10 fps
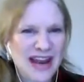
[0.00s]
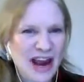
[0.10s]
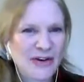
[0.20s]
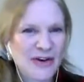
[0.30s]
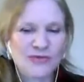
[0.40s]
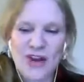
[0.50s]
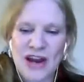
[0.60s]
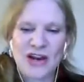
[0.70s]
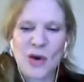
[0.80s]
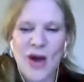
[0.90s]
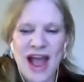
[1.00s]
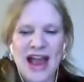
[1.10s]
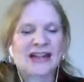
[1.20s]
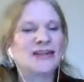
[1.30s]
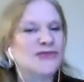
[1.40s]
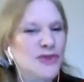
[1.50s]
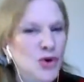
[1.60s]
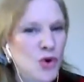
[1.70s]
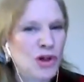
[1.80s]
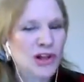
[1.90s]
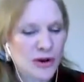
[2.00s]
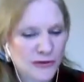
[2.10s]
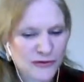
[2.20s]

carried radioactive nuclear